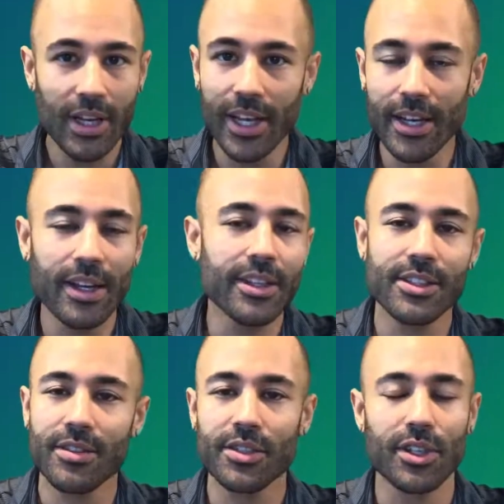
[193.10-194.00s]
again, none of this
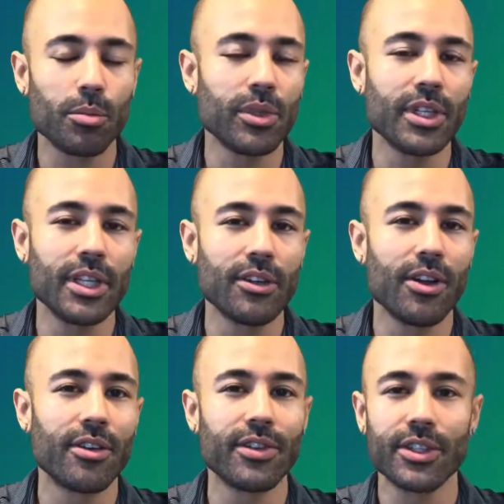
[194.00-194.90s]
stuff is a complete
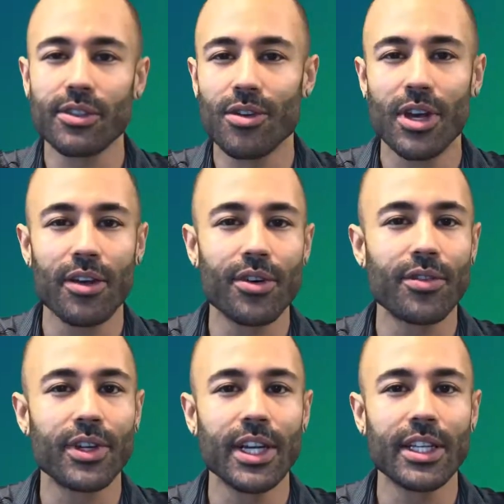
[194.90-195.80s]
heal-all, fix-all.
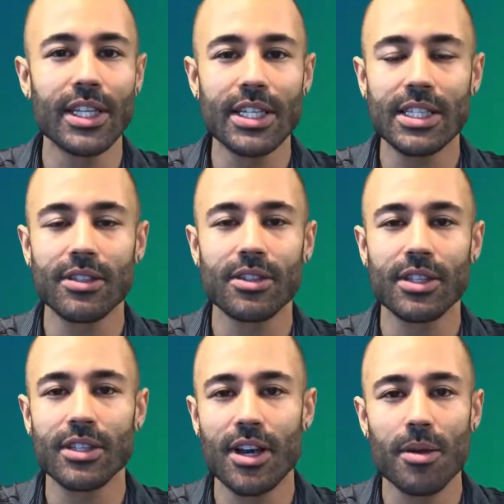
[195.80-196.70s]
However, again, these
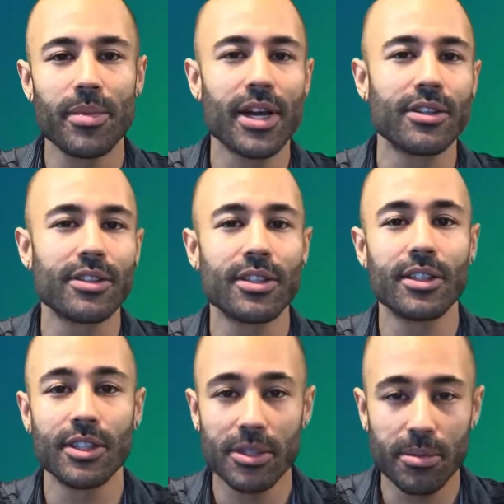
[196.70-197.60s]
compounds,
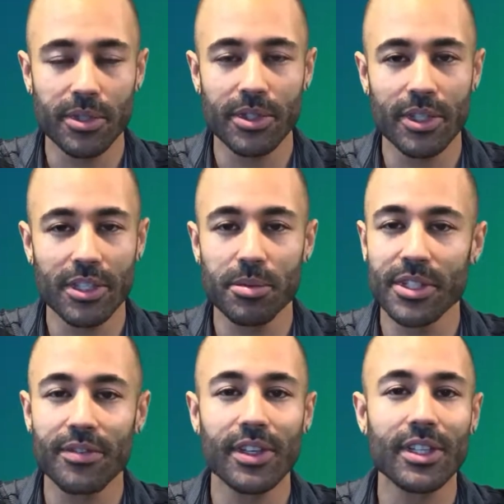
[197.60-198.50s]
and
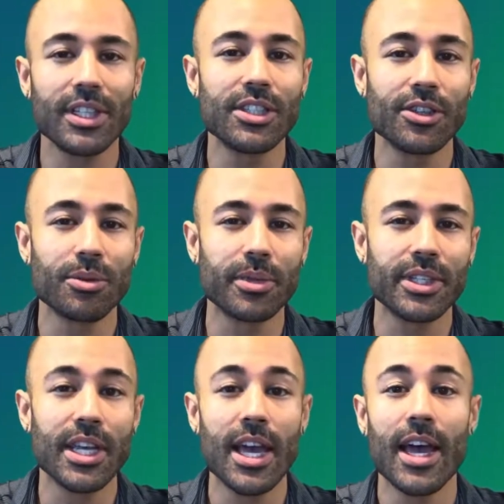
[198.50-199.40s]
specifically these
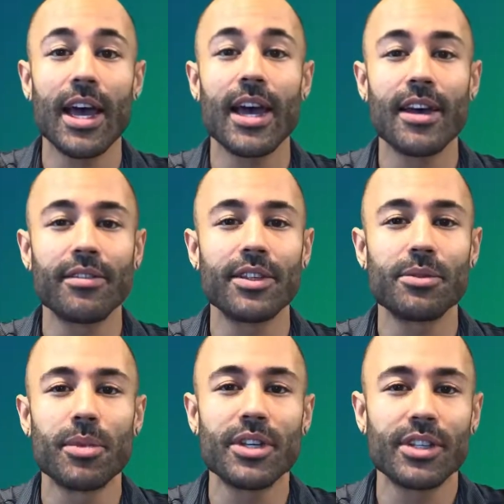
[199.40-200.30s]
terpenes, have these
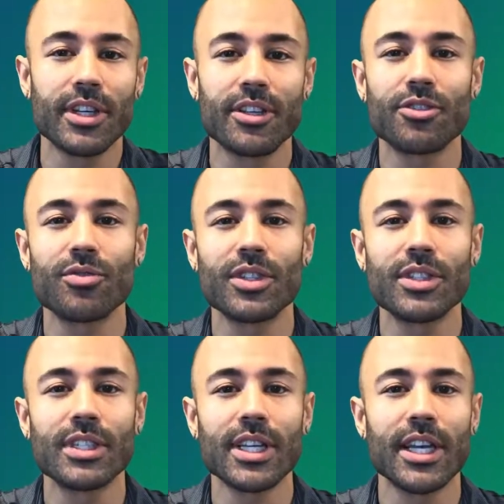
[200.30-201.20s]
amazing
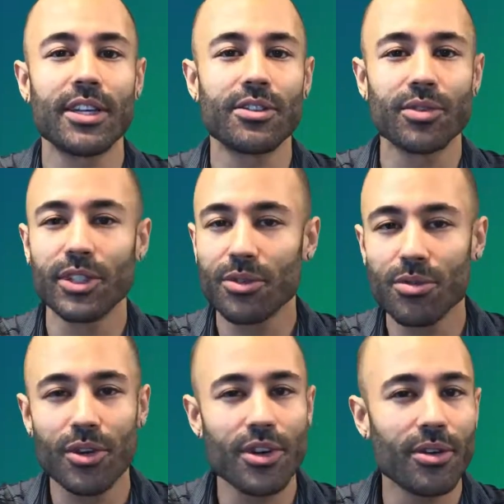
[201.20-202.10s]
characteristics, and it's really
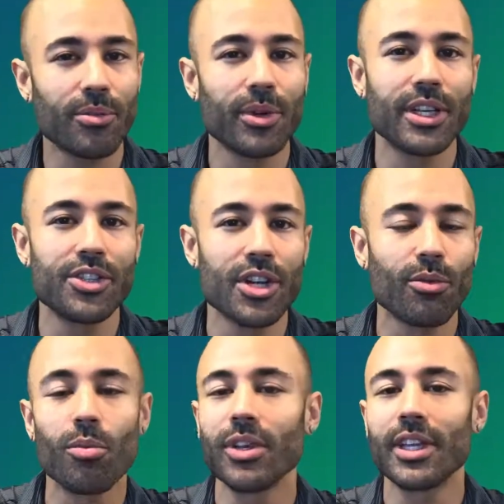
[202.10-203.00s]
cool to know in
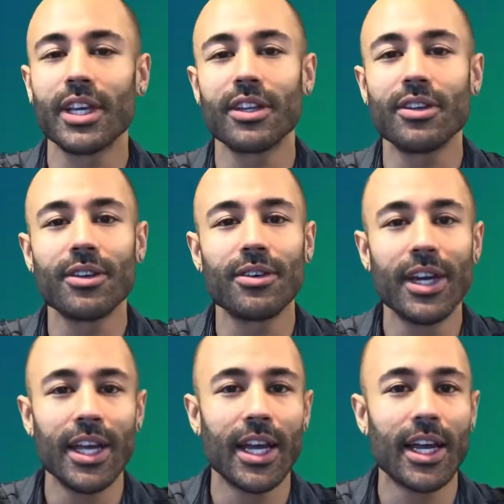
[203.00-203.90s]
general what they can do
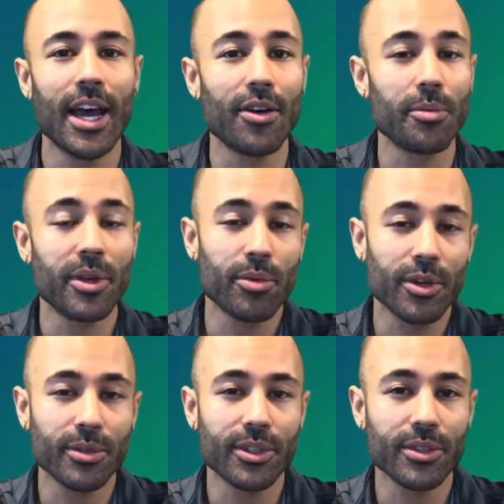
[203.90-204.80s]
and how it may
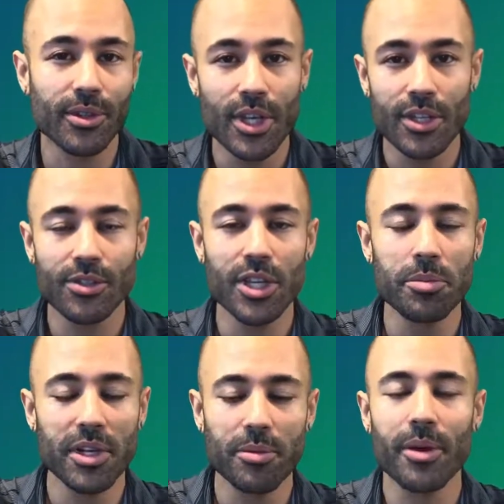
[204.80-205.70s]
work with you. So keep
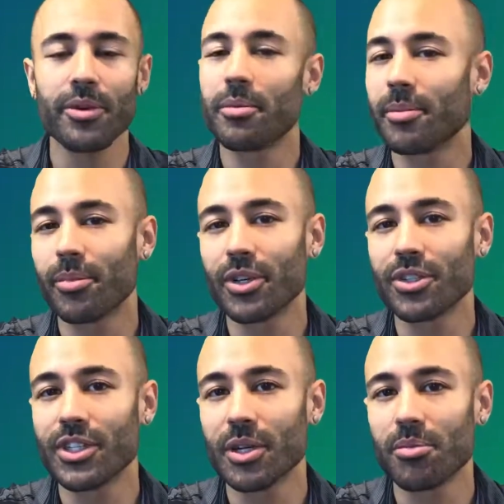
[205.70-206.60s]
that in mind when you're
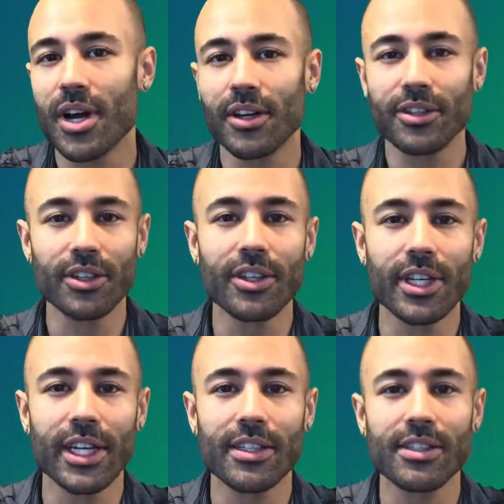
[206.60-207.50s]
purchasing a product, you're
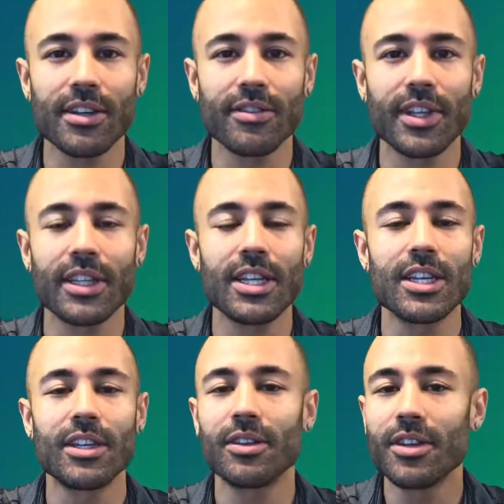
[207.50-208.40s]
looking at stuff, that
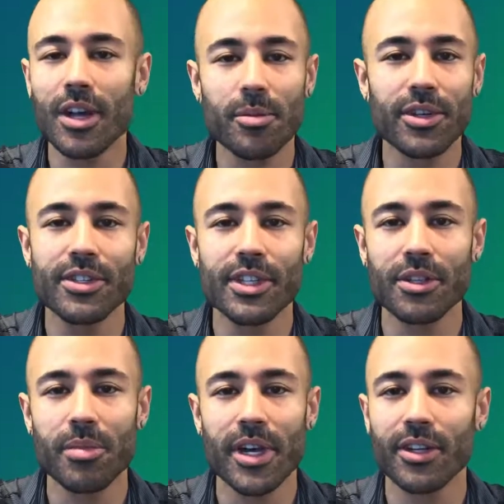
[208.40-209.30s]
the number you see on
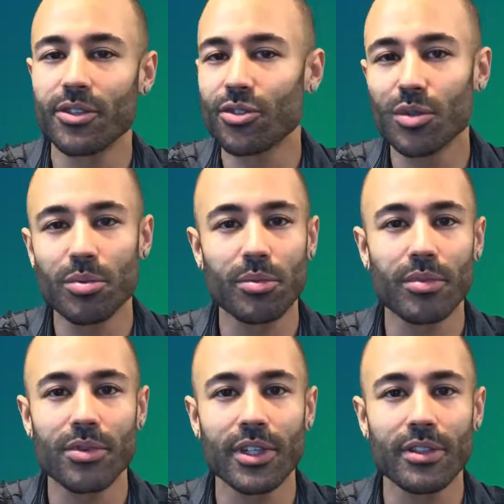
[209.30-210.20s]
the back is super
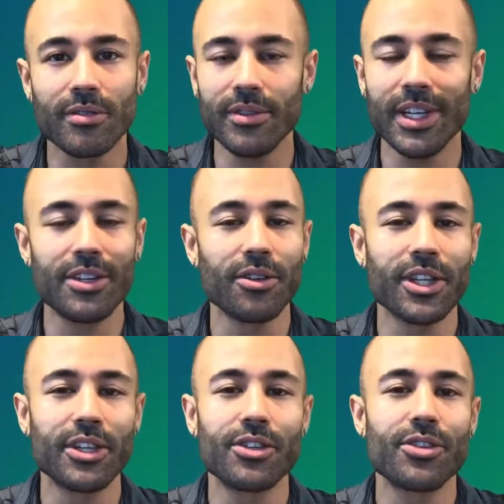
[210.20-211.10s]
important. And don't let
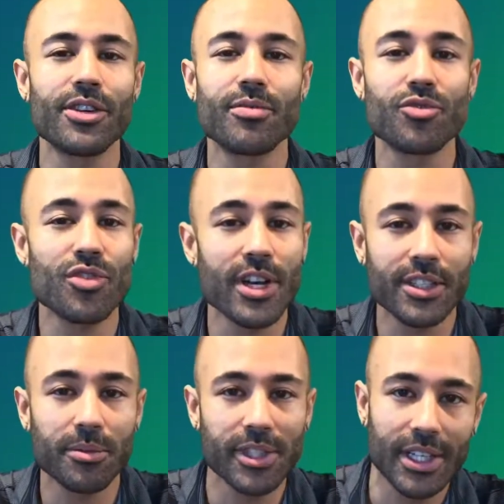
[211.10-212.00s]
it deter you from trying
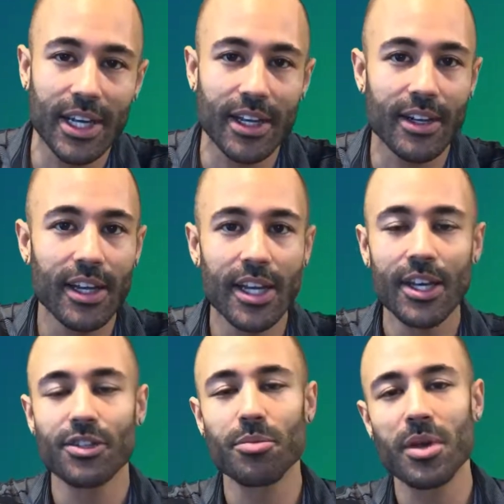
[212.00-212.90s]
something again.
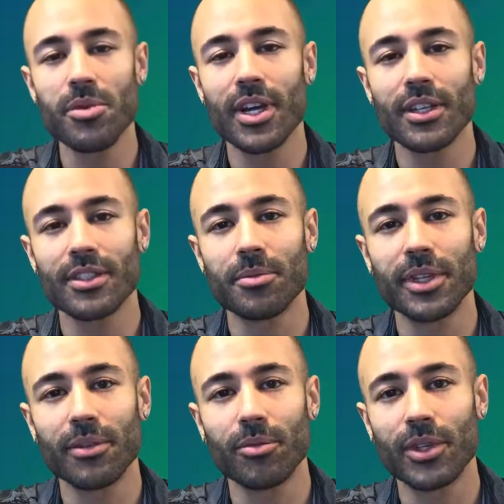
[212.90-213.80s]
So maybe you got
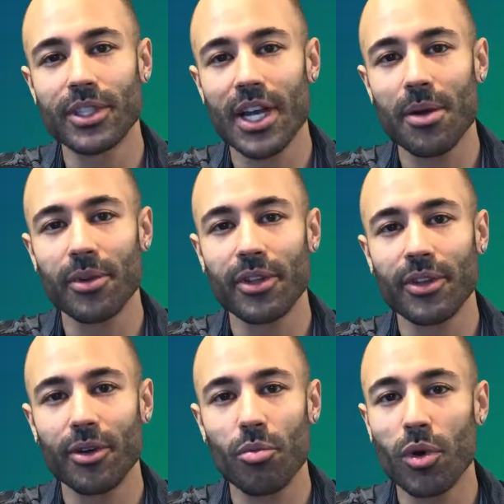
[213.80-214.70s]
something one time with
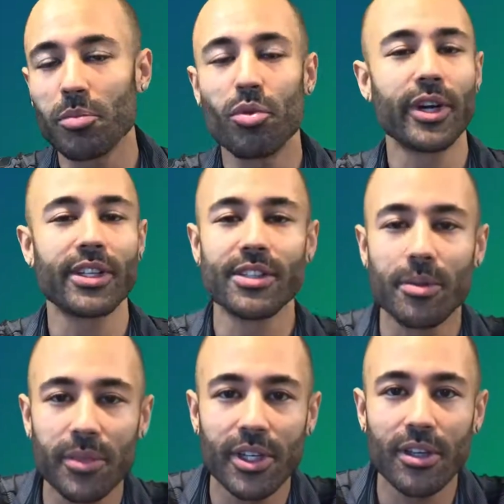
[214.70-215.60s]
1 point
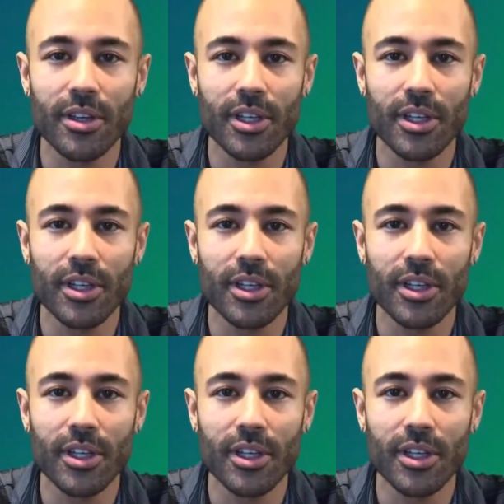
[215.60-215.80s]
something